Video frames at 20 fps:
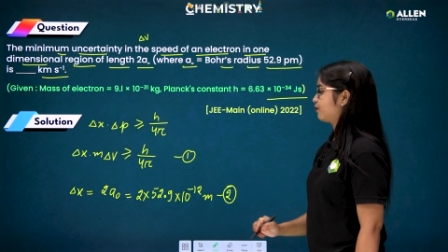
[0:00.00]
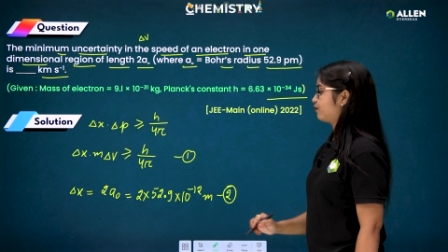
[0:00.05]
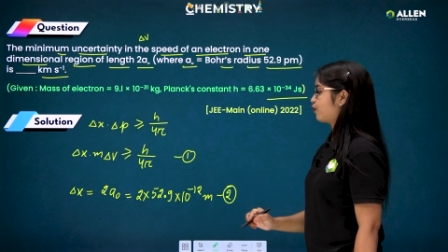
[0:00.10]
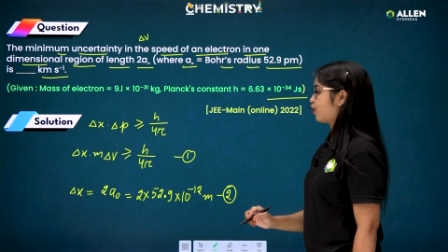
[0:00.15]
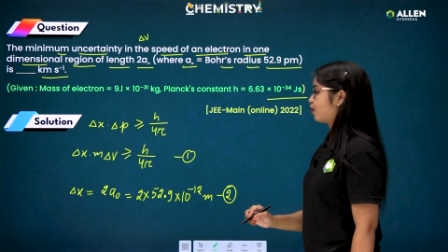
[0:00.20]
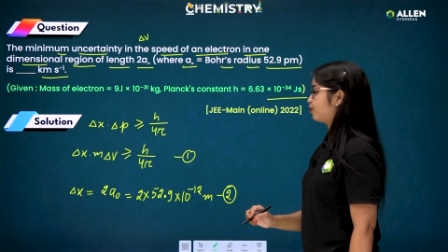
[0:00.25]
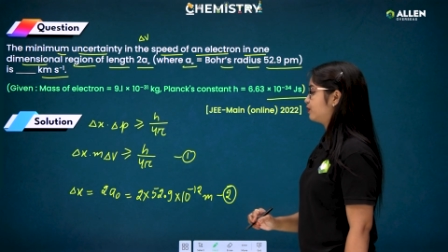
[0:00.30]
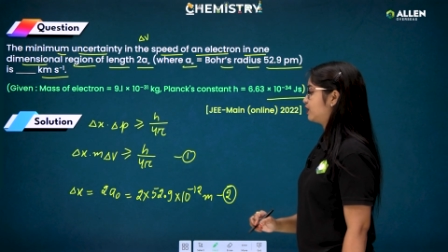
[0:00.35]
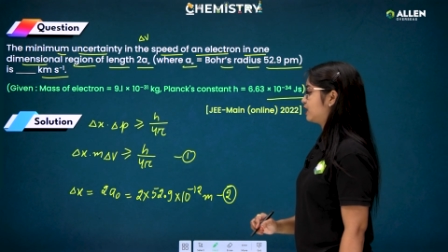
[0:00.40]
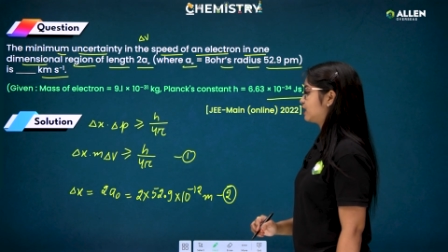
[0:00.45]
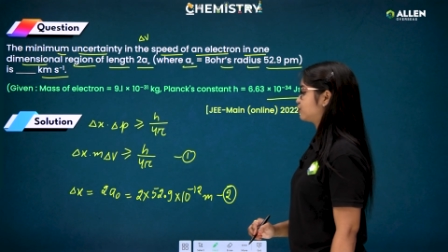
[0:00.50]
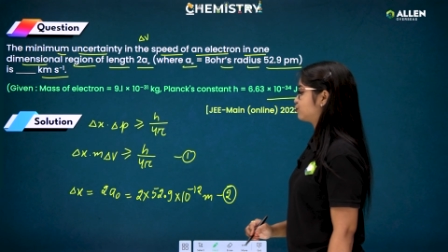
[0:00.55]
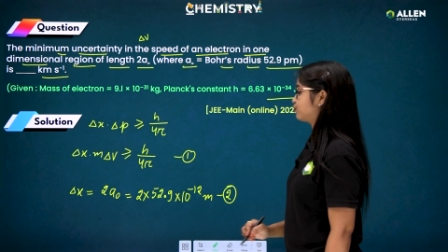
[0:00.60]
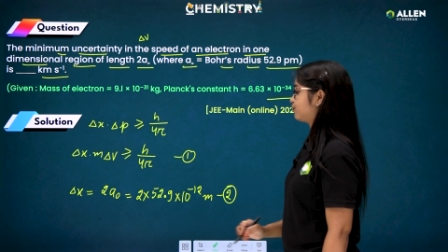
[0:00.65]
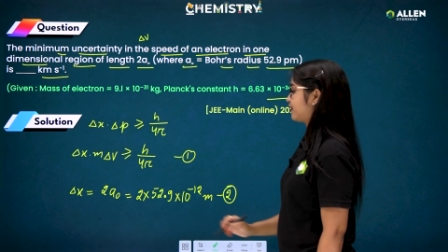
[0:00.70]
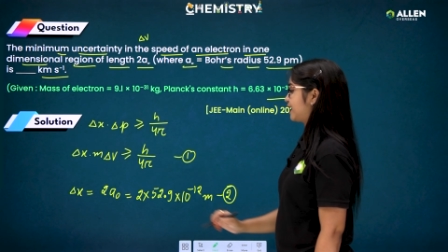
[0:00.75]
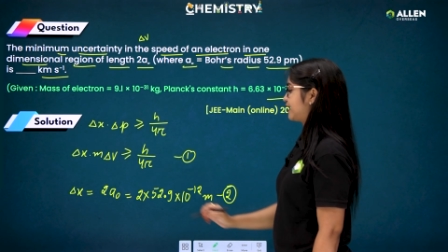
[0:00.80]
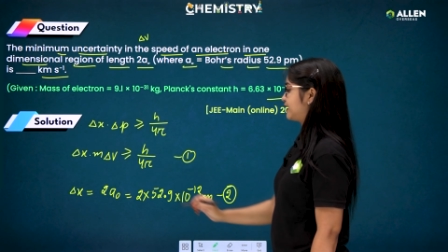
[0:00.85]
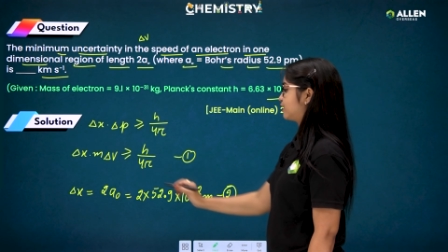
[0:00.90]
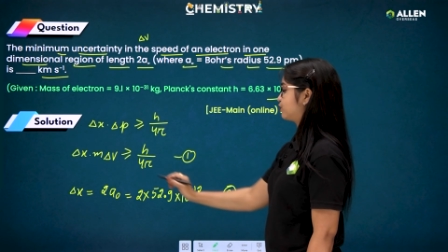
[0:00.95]
formula to
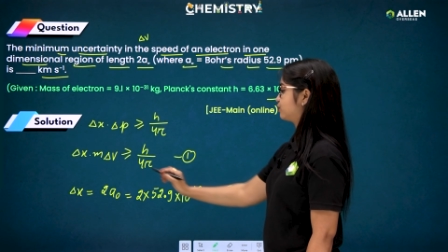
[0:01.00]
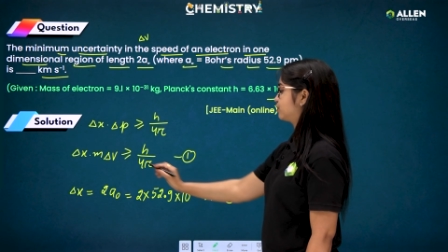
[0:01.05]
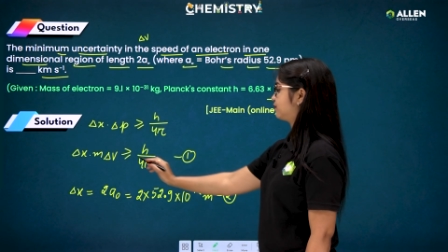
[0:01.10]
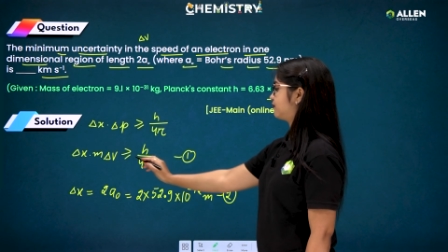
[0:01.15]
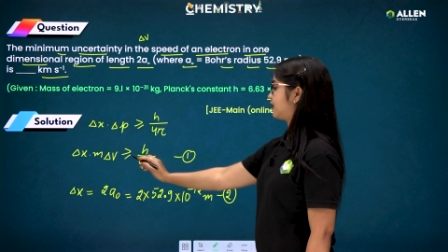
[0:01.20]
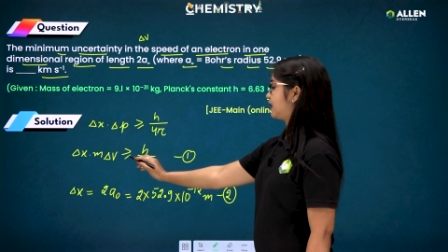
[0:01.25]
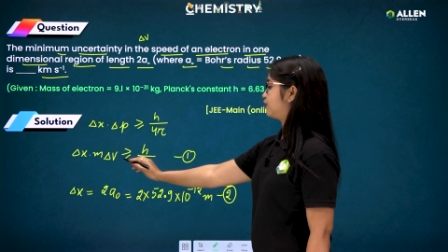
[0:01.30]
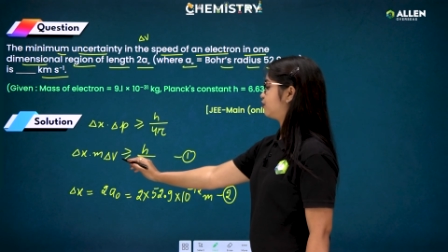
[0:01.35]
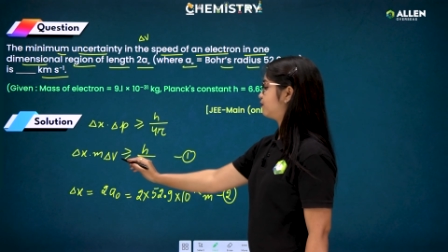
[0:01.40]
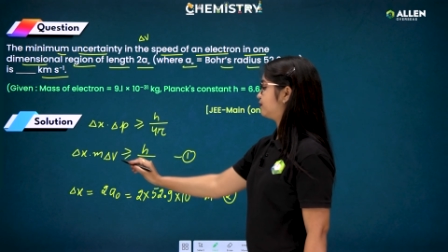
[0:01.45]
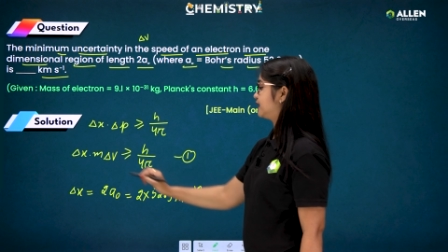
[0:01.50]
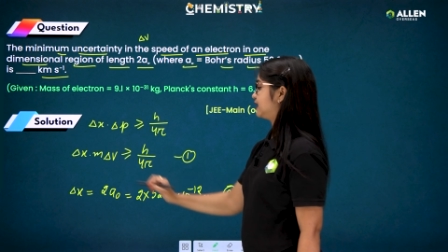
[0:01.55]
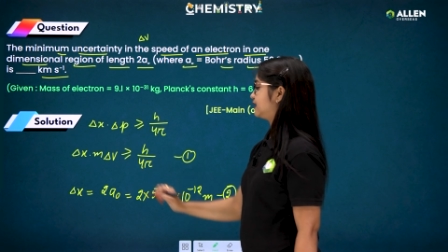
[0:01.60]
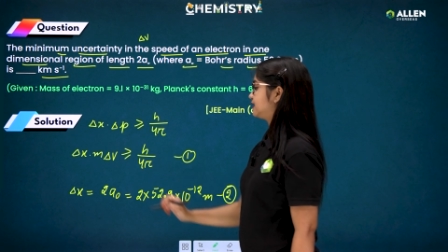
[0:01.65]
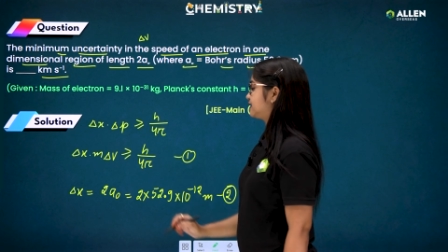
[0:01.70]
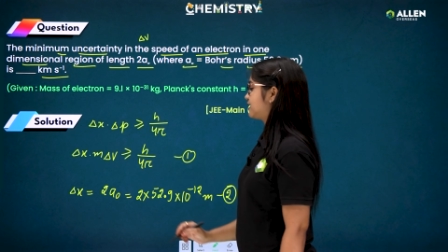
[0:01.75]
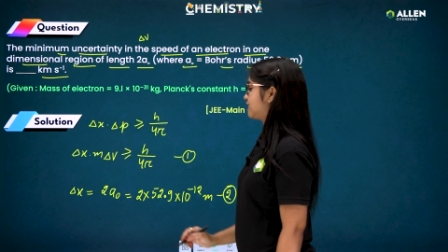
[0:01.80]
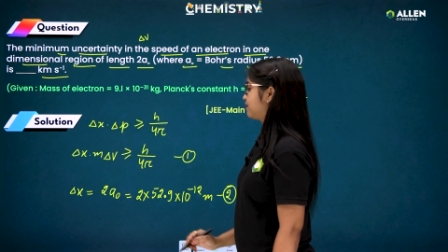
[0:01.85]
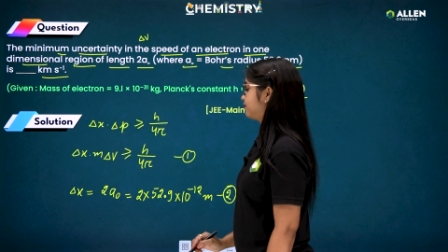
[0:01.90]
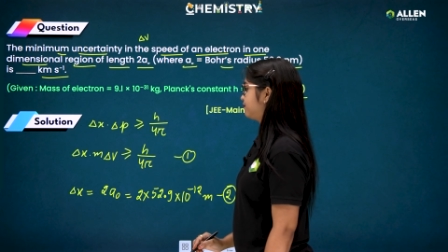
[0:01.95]
find out the value of
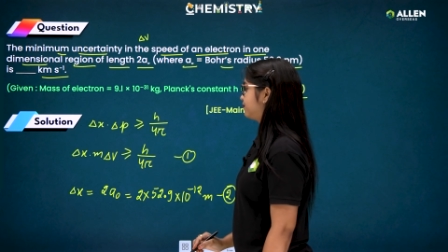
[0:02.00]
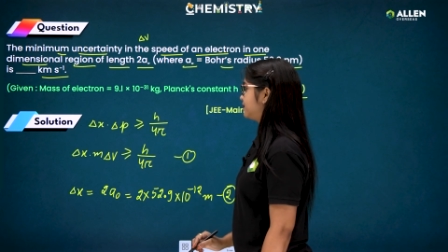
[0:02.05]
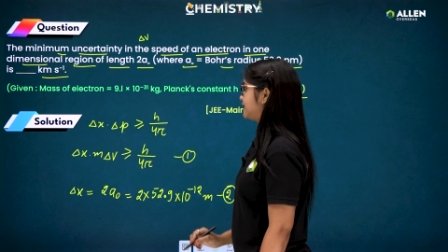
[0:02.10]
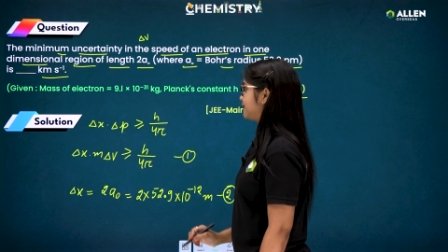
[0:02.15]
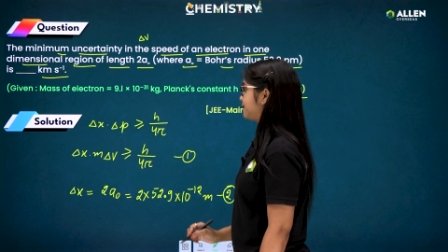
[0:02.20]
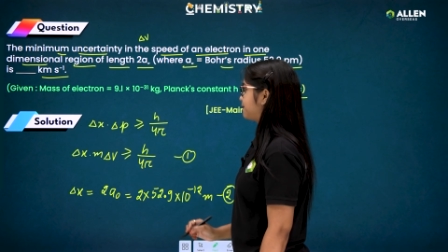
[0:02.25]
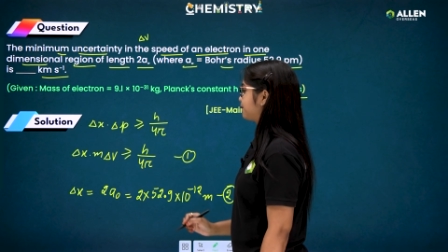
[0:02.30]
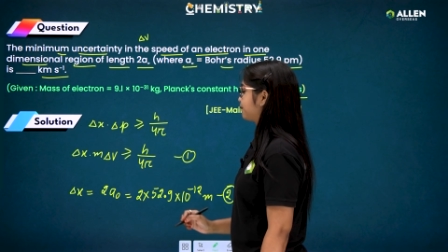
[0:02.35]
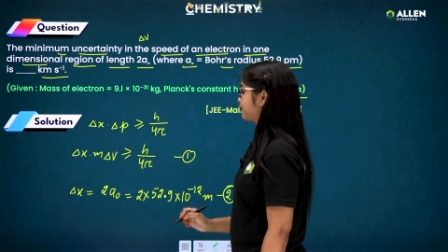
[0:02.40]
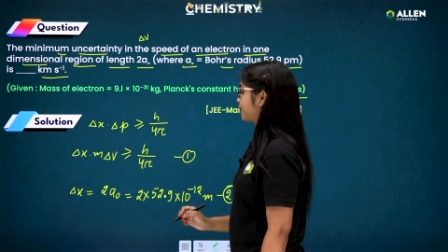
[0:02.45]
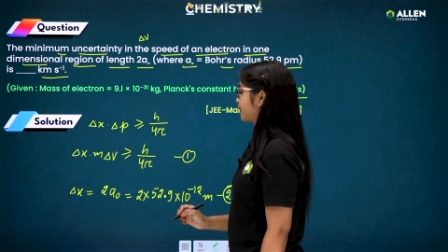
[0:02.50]
delta v.